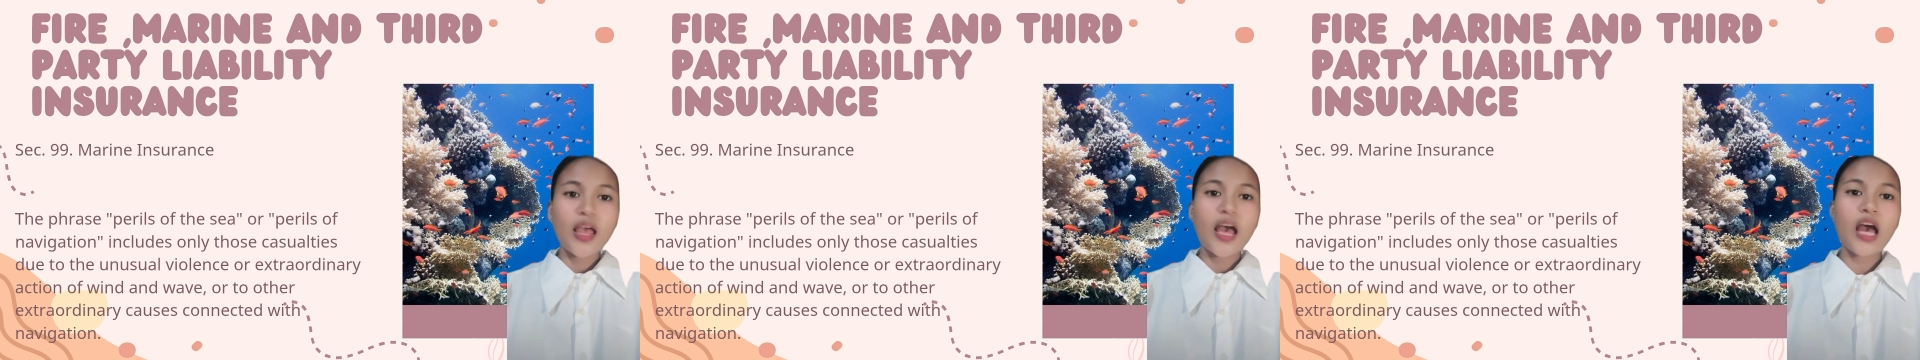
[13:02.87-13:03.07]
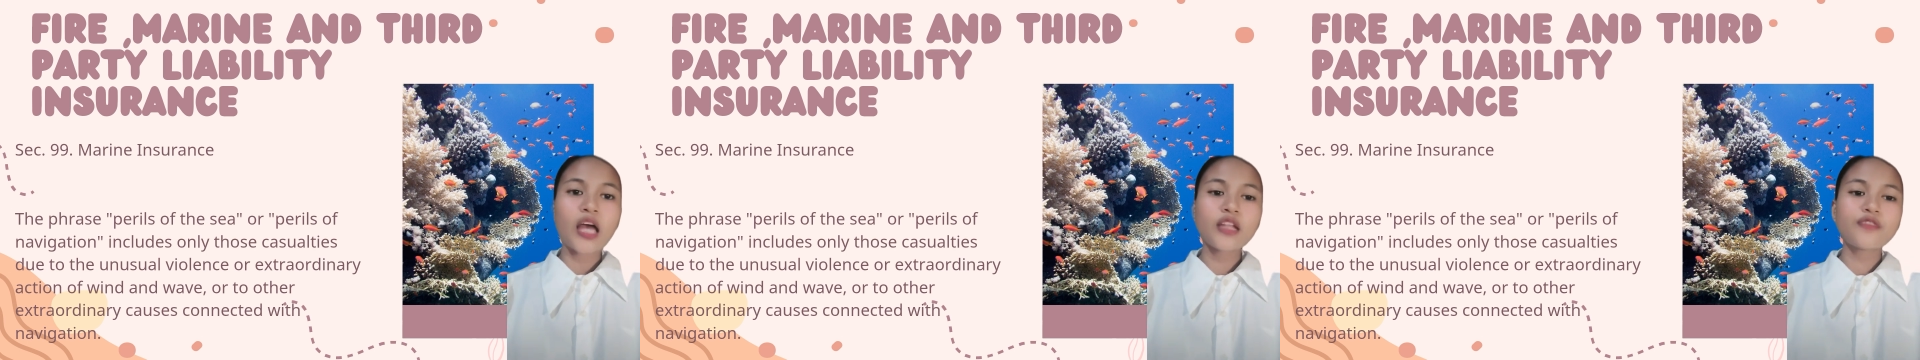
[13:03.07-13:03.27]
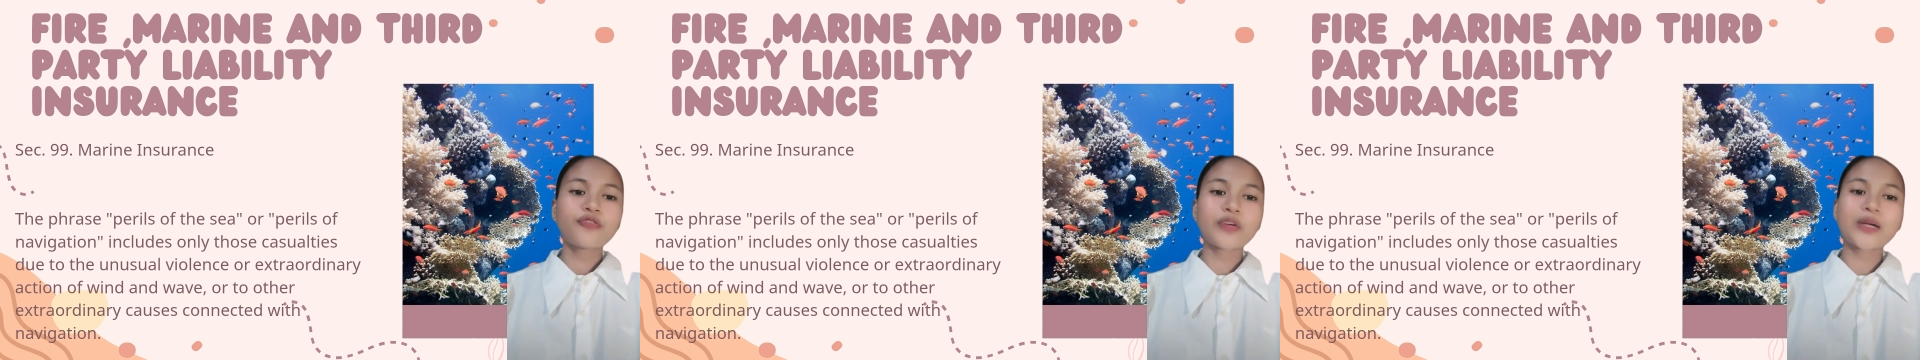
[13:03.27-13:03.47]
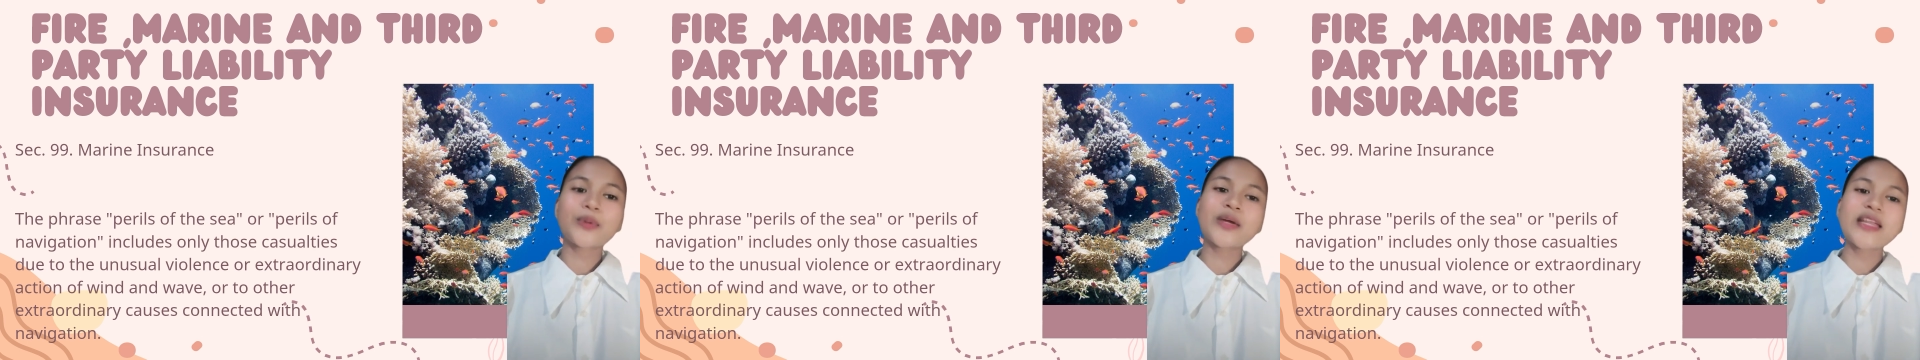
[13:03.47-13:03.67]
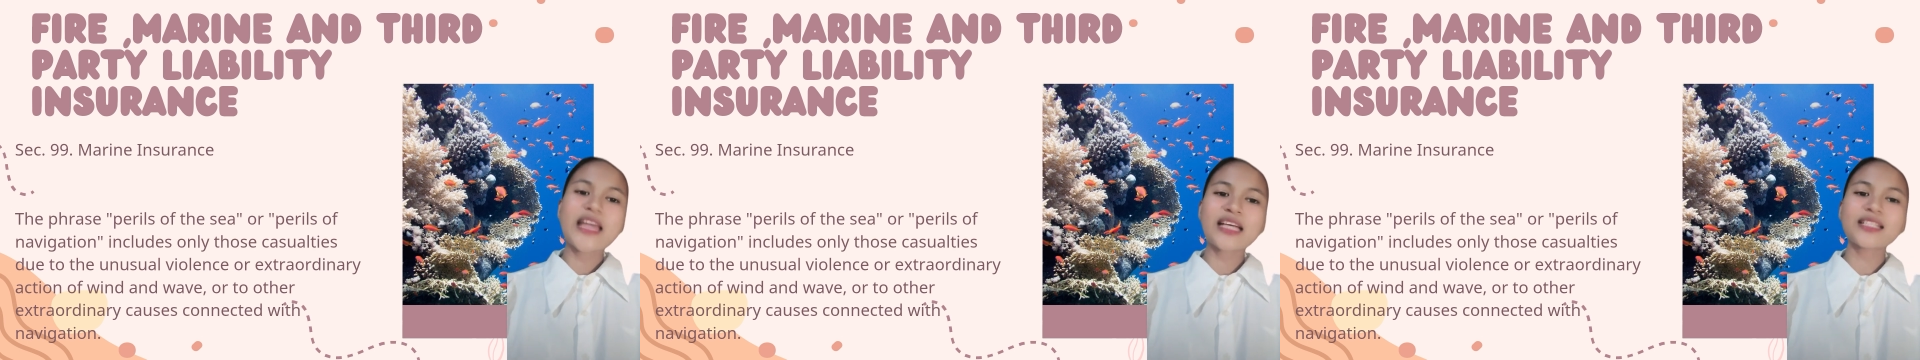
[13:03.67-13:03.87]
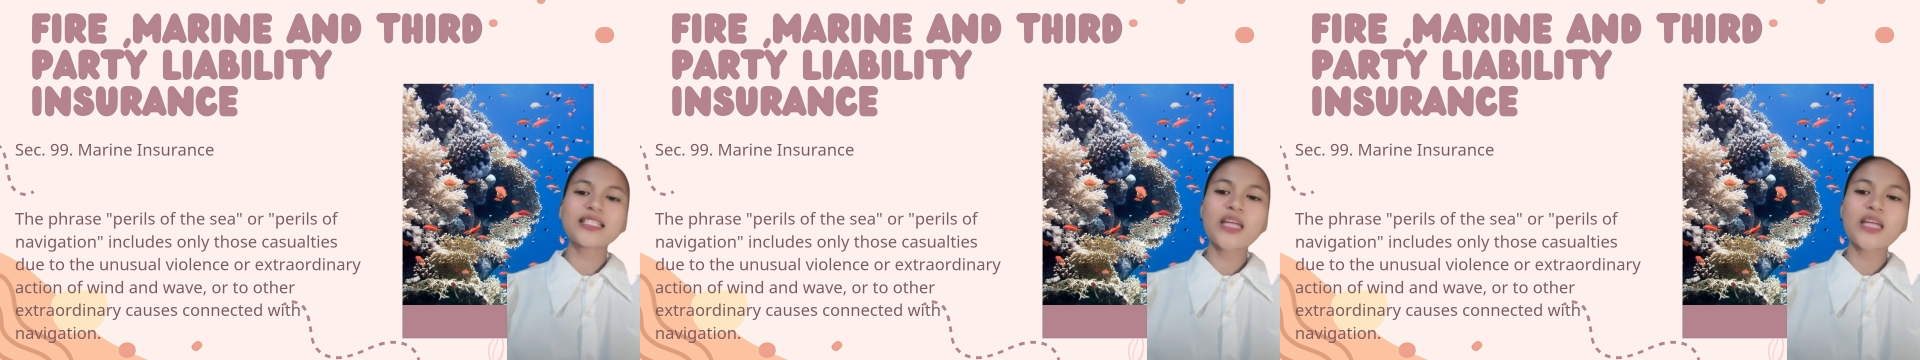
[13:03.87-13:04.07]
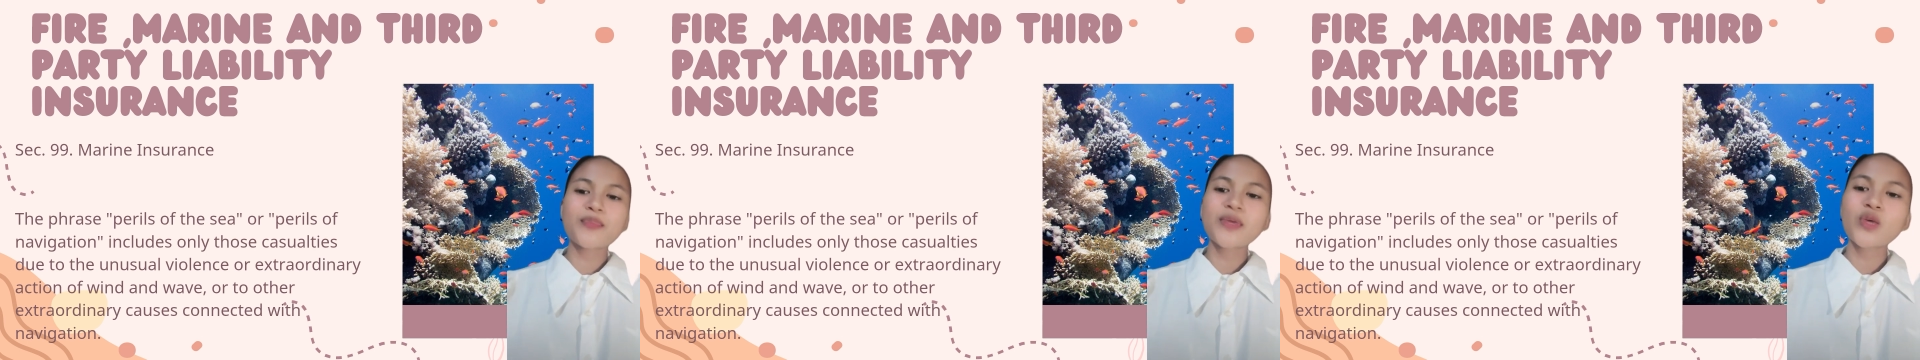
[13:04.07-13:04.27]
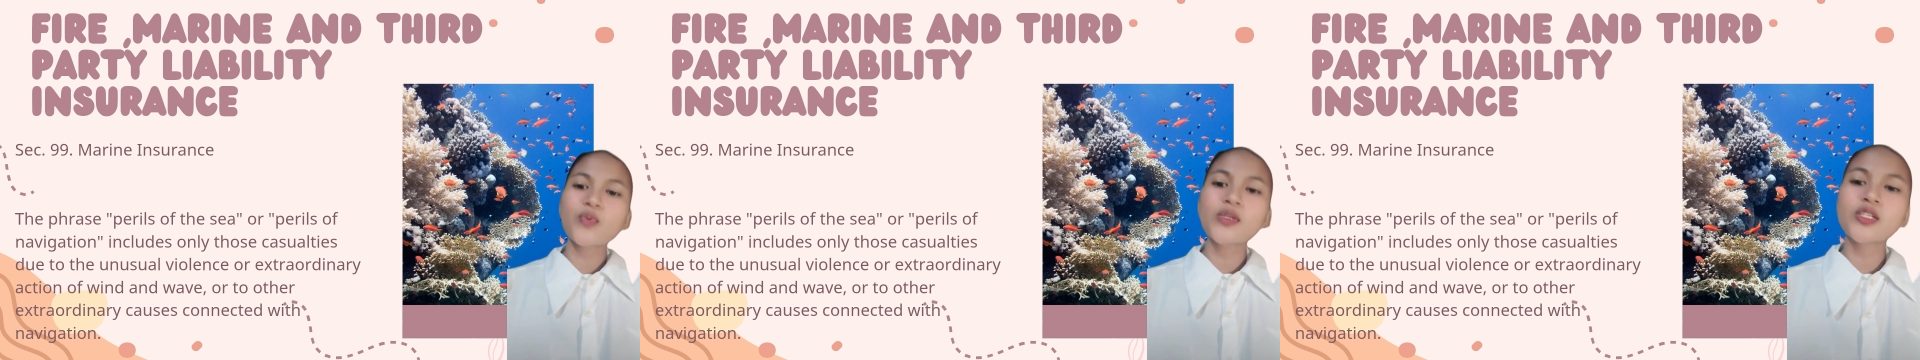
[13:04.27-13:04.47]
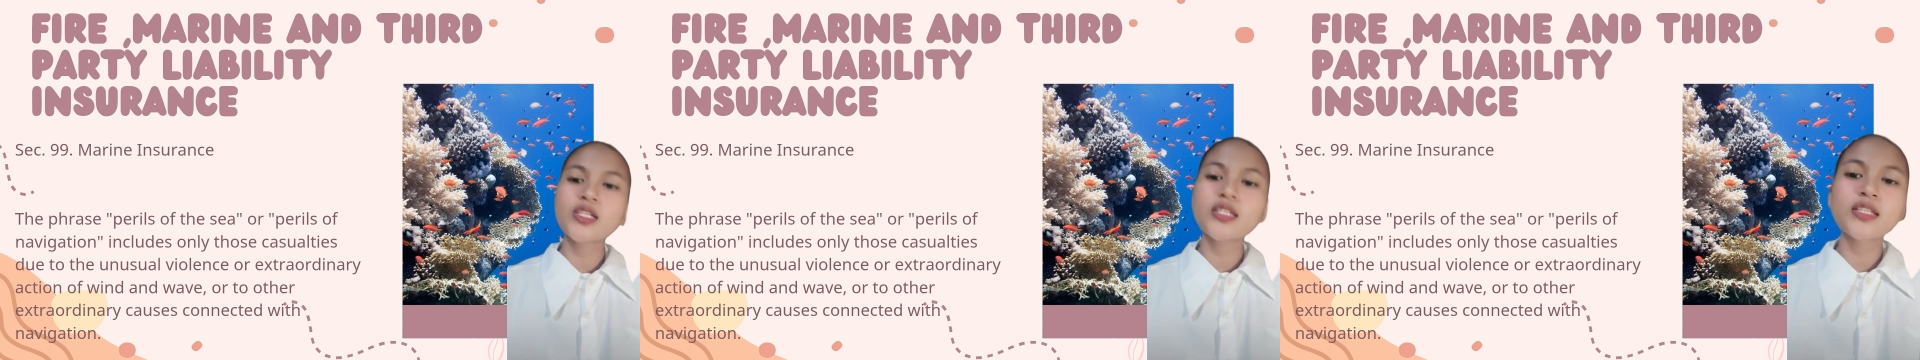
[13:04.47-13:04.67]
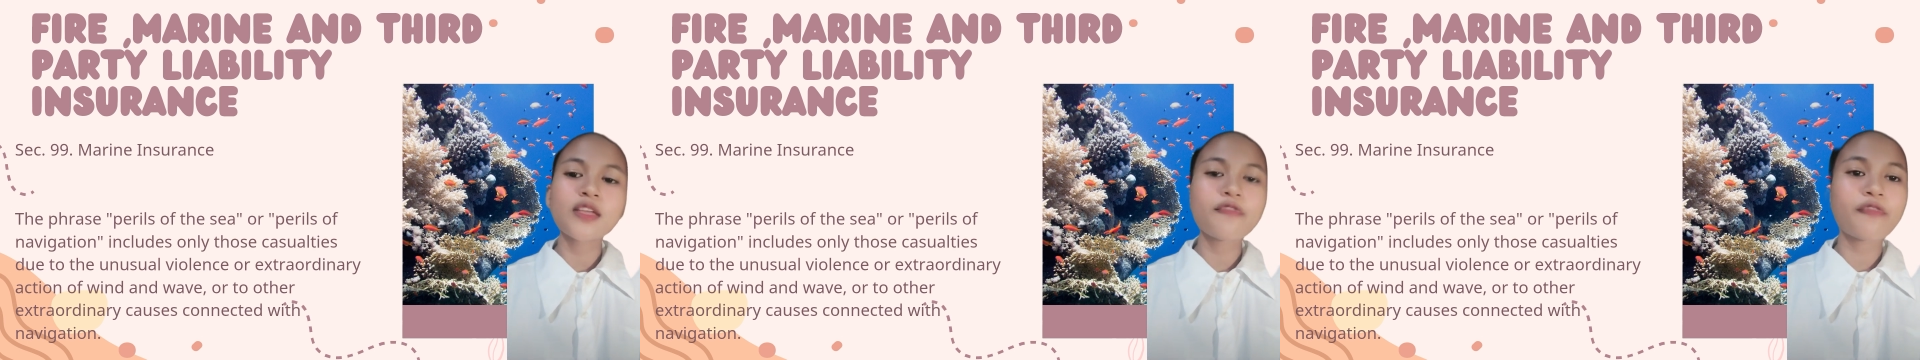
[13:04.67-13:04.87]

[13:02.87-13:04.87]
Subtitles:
And for our next topic, which is the